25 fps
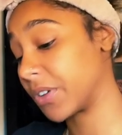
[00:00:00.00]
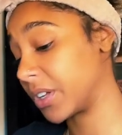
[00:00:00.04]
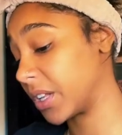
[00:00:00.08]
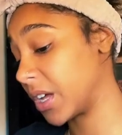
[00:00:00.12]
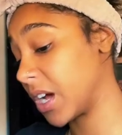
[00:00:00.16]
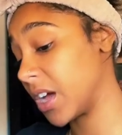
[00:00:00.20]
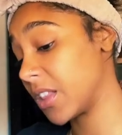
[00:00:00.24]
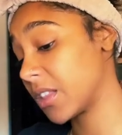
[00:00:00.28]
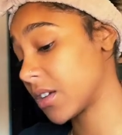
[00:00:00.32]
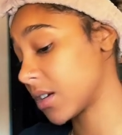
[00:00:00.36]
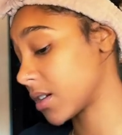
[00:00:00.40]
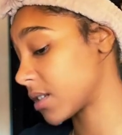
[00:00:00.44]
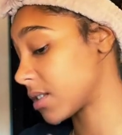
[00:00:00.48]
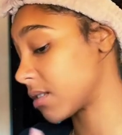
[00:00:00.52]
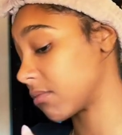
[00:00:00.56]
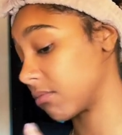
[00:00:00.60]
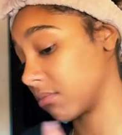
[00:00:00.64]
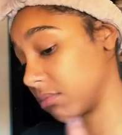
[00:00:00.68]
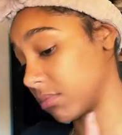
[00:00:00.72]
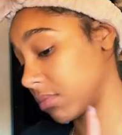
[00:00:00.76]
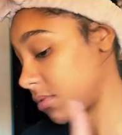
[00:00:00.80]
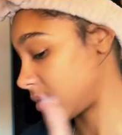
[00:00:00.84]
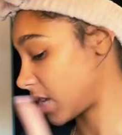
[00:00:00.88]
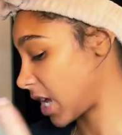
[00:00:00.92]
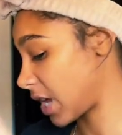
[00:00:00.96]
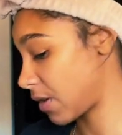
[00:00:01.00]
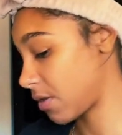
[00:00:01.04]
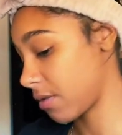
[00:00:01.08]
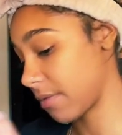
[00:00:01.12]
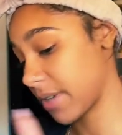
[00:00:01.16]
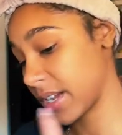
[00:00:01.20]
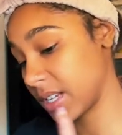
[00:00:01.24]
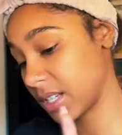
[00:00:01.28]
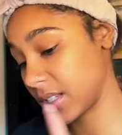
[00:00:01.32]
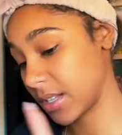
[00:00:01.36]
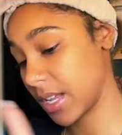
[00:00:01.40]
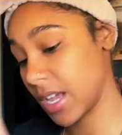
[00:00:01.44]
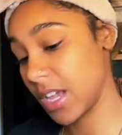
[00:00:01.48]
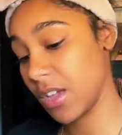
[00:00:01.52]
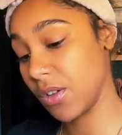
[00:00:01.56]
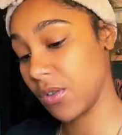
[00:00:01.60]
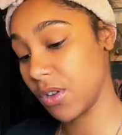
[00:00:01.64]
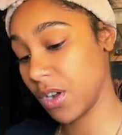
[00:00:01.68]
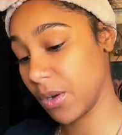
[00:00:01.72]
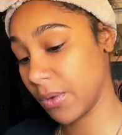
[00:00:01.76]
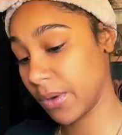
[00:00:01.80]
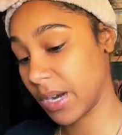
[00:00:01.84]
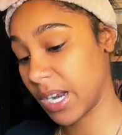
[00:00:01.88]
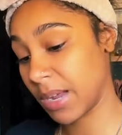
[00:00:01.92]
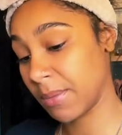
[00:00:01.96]
For the others, take or resonate,
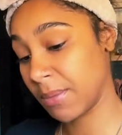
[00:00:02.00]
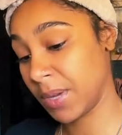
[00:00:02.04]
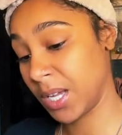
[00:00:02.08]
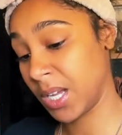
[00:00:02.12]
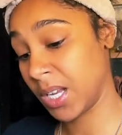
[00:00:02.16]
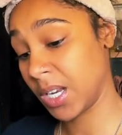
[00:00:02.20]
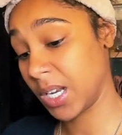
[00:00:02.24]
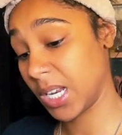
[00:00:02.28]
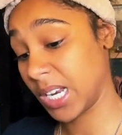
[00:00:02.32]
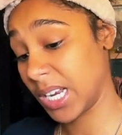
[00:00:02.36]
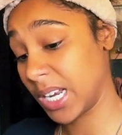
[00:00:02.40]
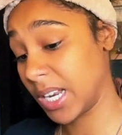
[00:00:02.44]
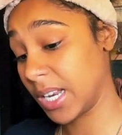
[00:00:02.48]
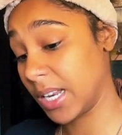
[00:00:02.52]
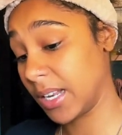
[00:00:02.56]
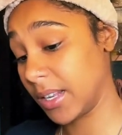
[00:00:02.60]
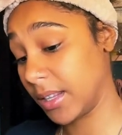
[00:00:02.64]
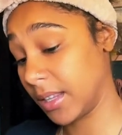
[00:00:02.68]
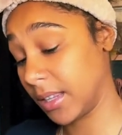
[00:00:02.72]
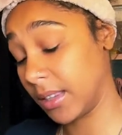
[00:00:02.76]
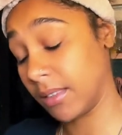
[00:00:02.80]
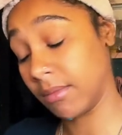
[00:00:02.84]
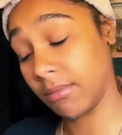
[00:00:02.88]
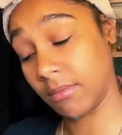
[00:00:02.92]
you know what I mean? And